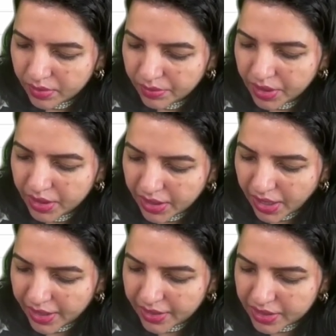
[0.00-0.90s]

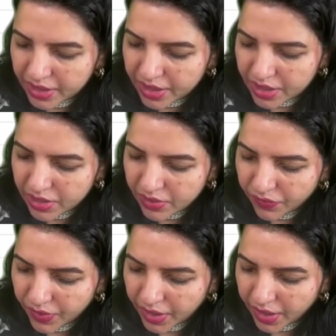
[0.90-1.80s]
methyl
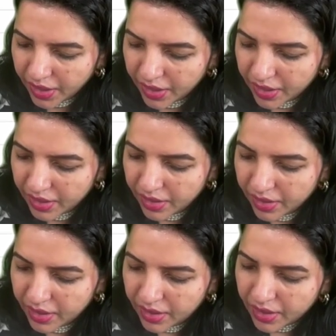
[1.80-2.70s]
THFA
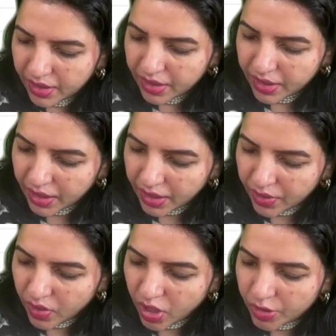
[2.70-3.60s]

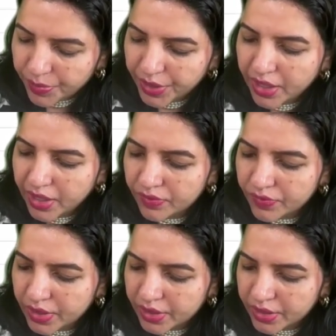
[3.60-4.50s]
cannot be
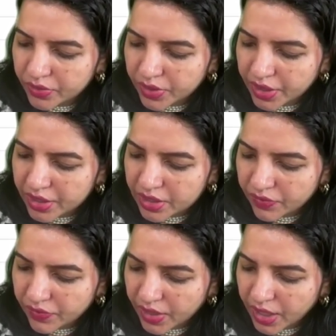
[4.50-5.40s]
converted to
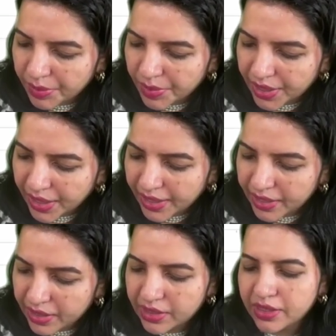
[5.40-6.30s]
THFA. Am I
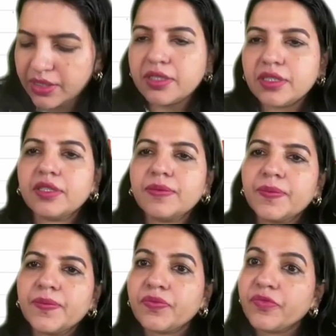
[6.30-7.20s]
right?
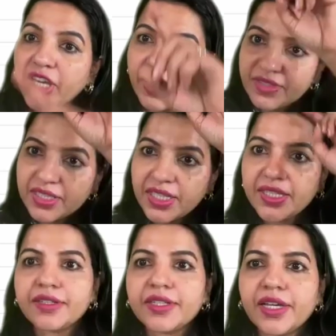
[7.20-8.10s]
We have seen
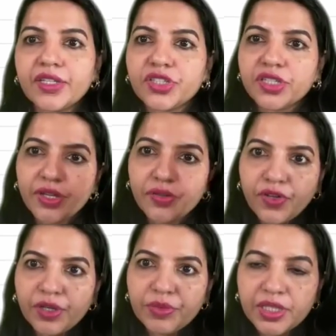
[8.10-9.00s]
that reaction
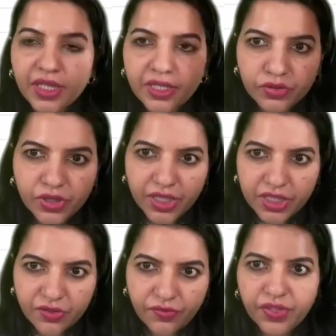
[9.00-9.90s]
N5-methyl to
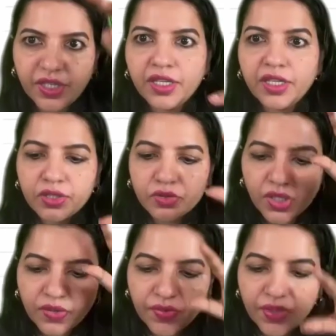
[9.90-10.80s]
THFA. So
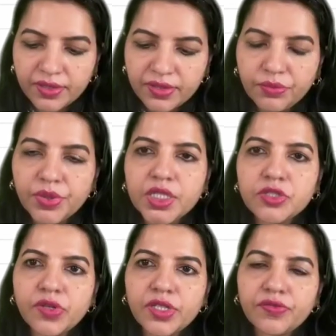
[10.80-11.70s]
if there is a
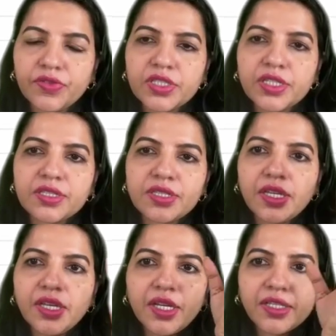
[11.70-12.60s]
B12
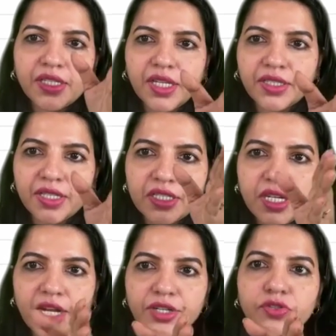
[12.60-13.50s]
deficiency,
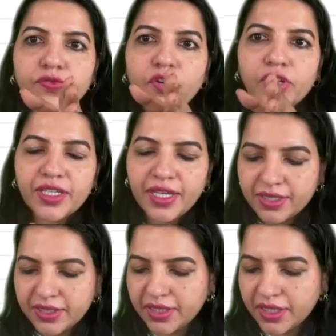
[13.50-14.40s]
tetrahydrofolic
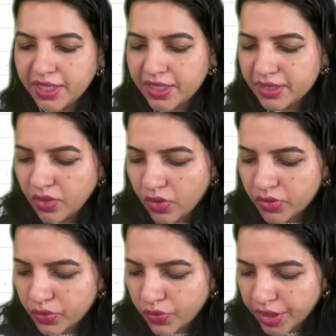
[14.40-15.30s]
acid is
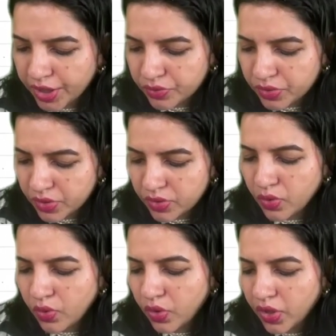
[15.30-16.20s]
also reduced.
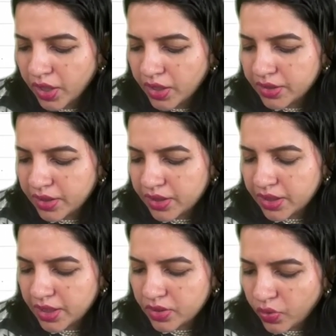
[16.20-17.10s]
So this
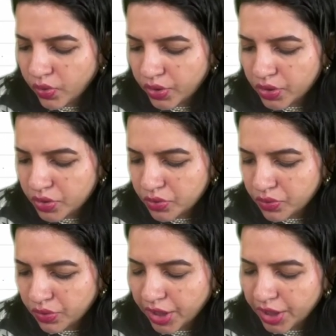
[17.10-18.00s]
is going to
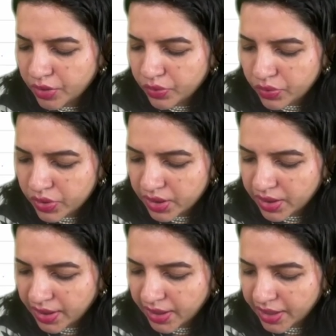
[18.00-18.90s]
reduce the
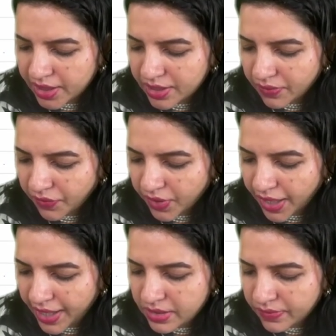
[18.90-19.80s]
THFA
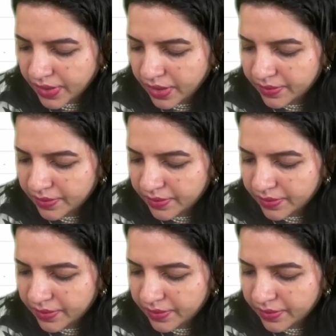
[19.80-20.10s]
as well.